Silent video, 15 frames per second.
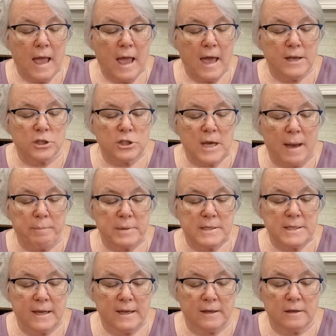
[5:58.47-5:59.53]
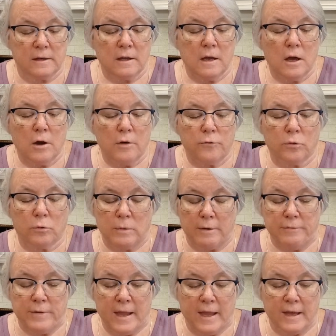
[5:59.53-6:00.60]
and Chapatan for rough
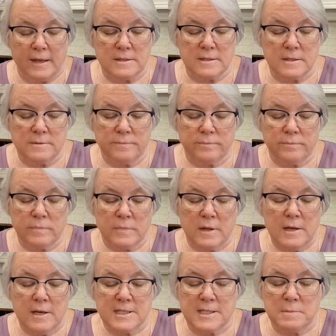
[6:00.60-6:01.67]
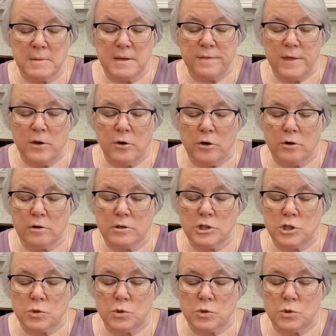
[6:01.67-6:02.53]
hands. Smith and Ernst